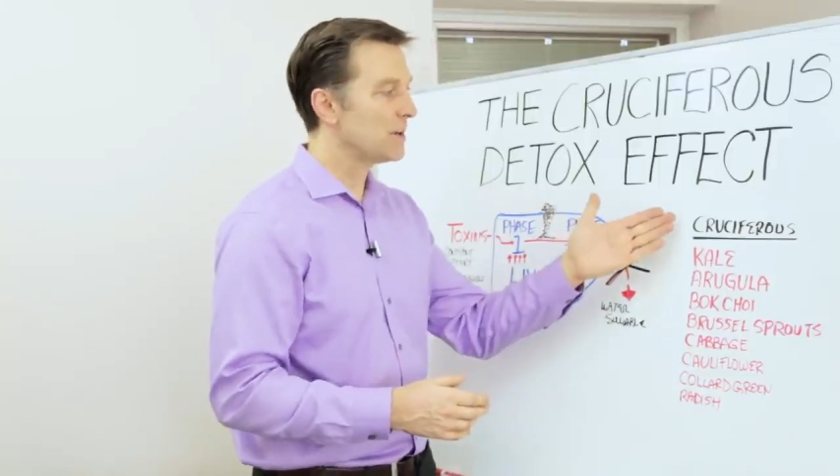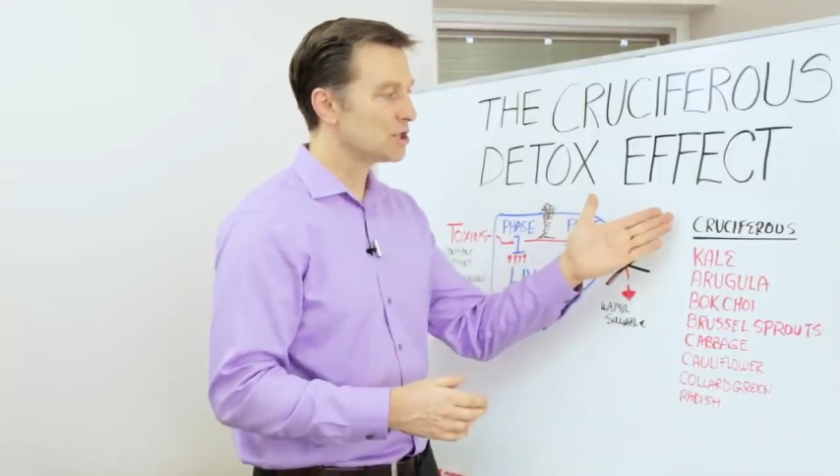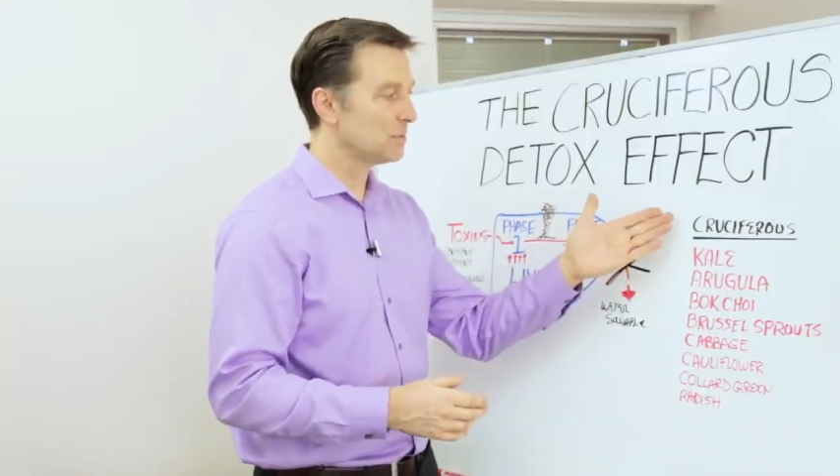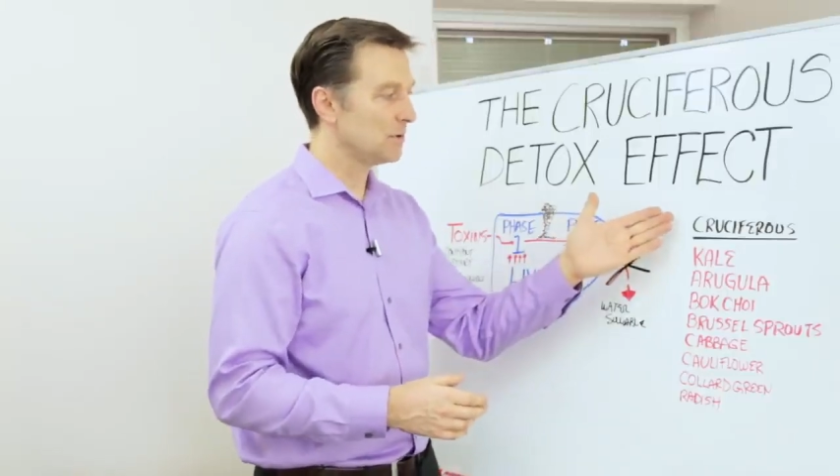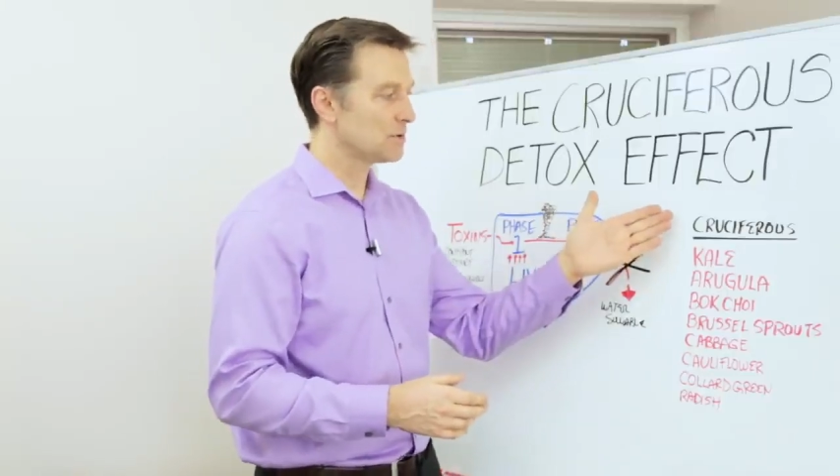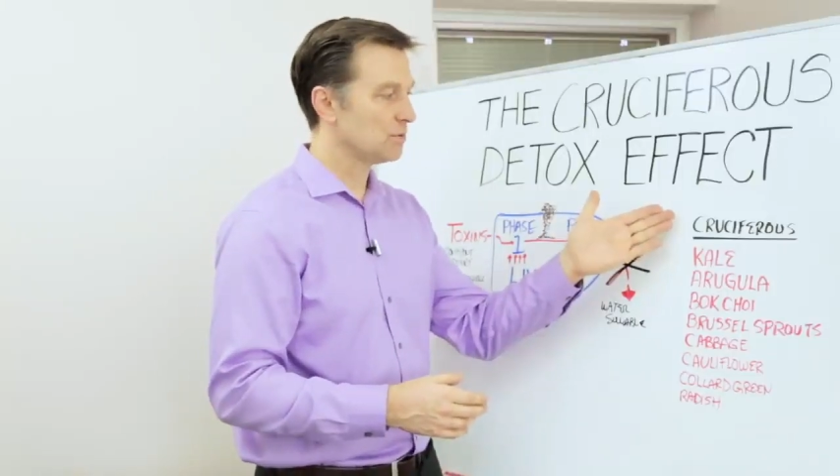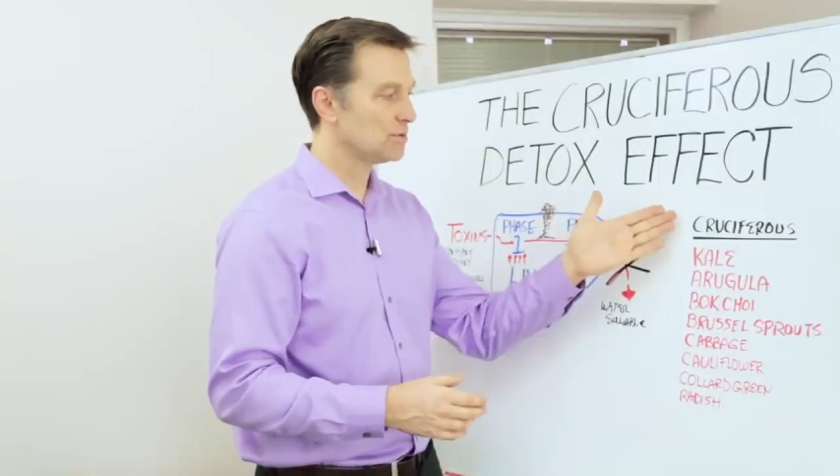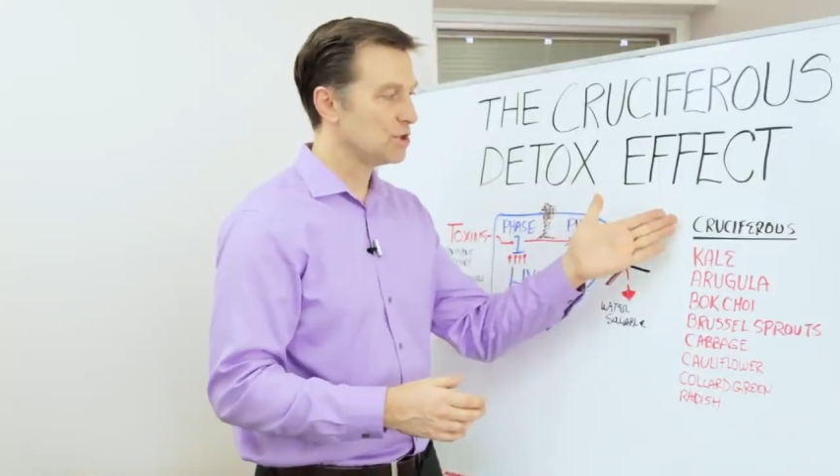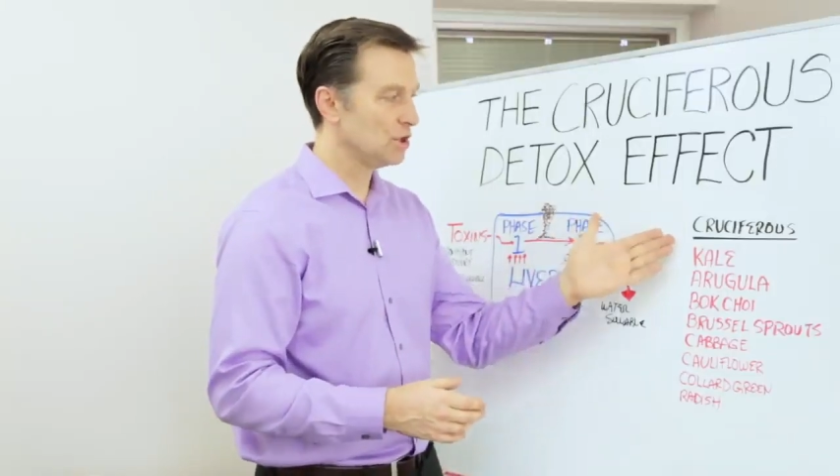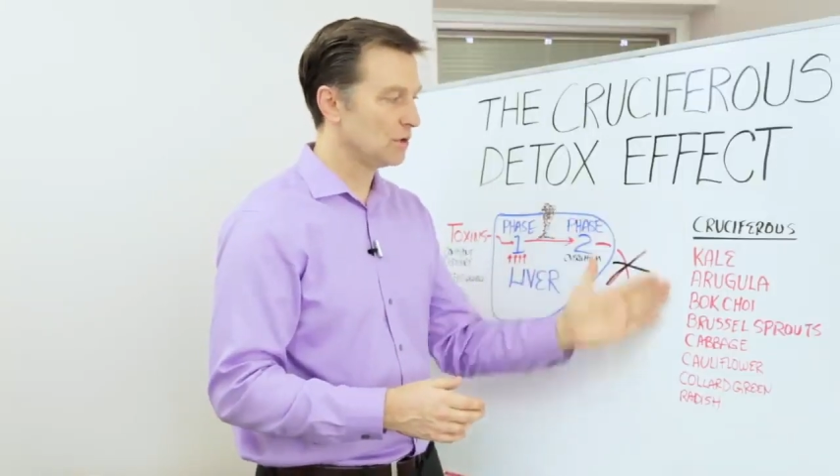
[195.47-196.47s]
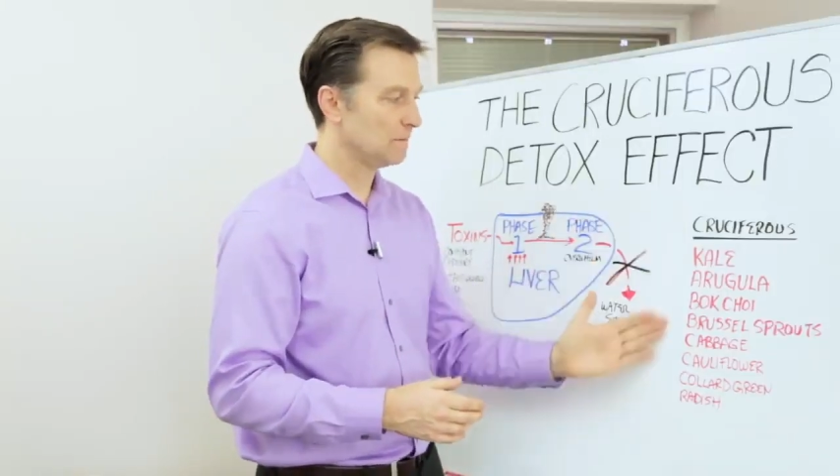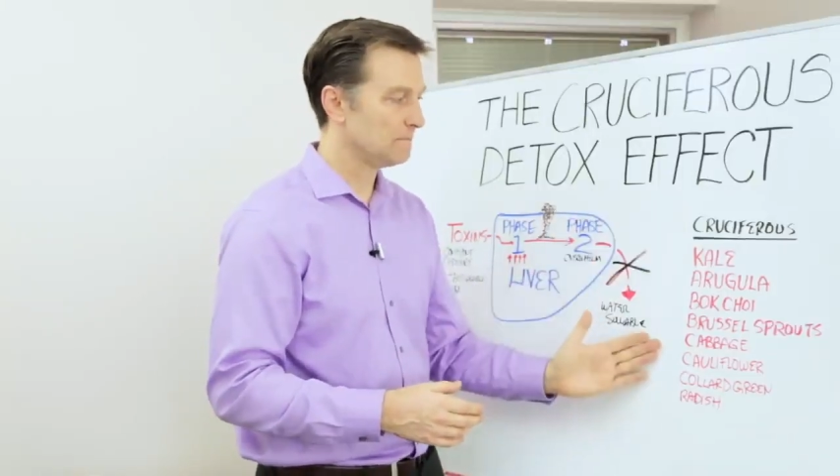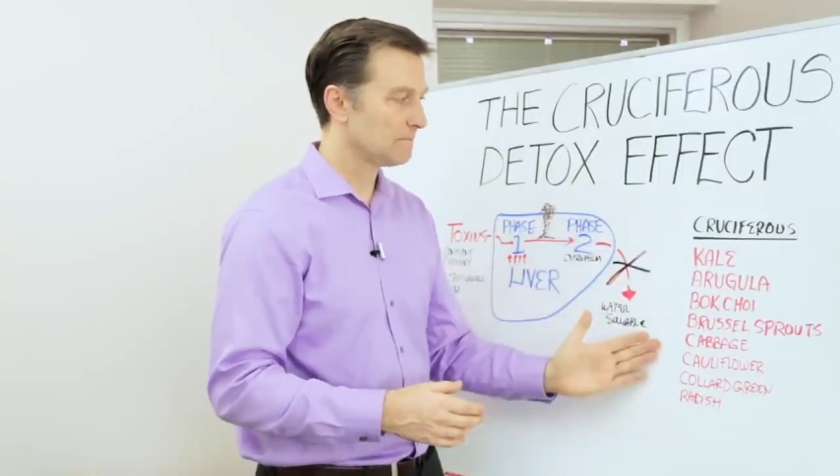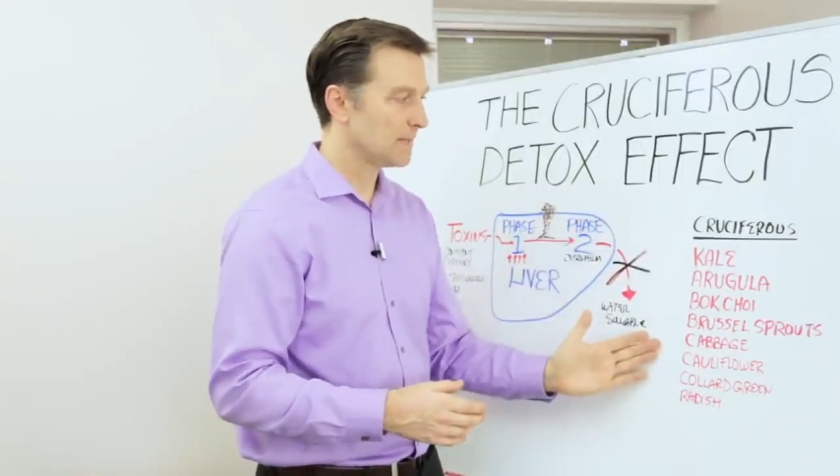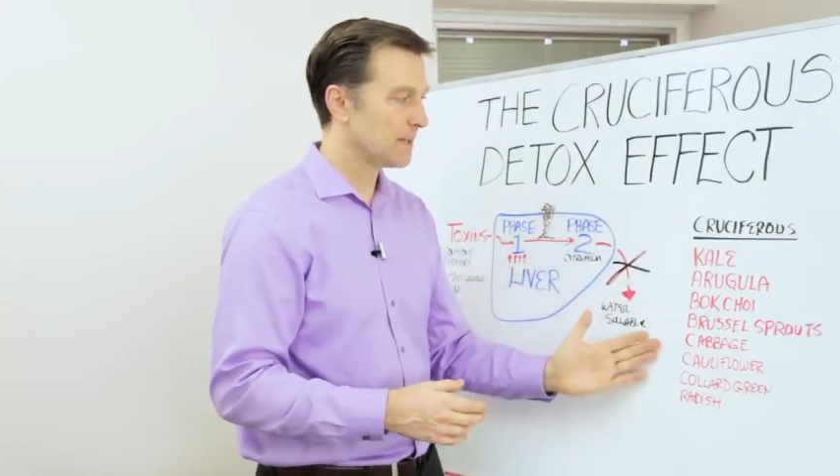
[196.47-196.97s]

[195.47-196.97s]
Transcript: vegetables will do,